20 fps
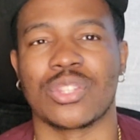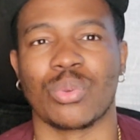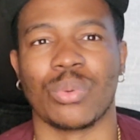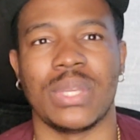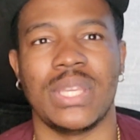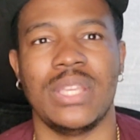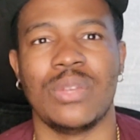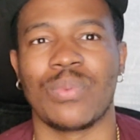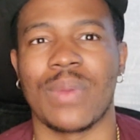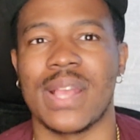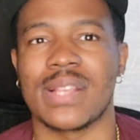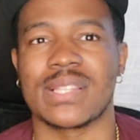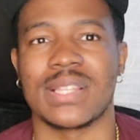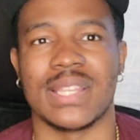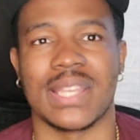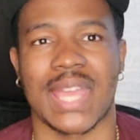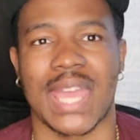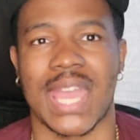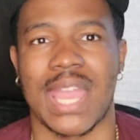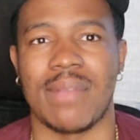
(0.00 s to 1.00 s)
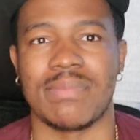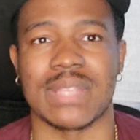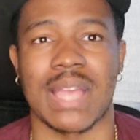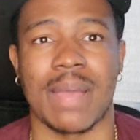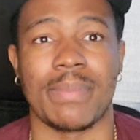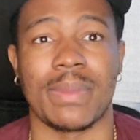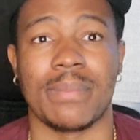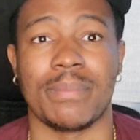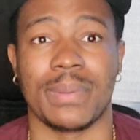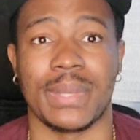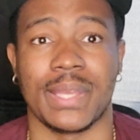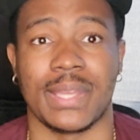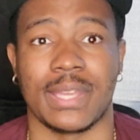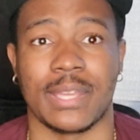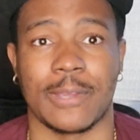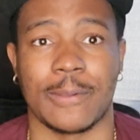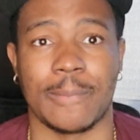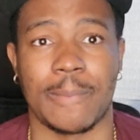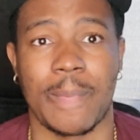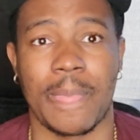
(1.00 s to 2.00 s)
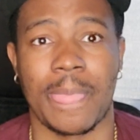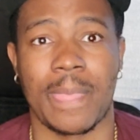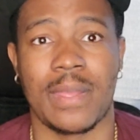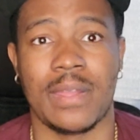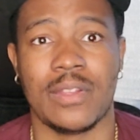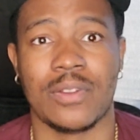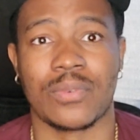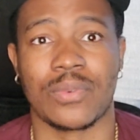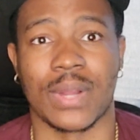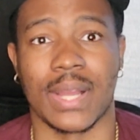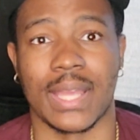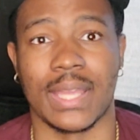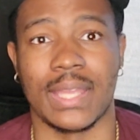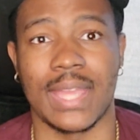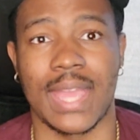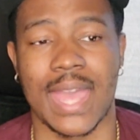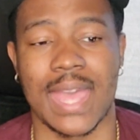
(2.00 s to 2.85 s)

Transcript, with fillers: three wrestling games I've been playing, right?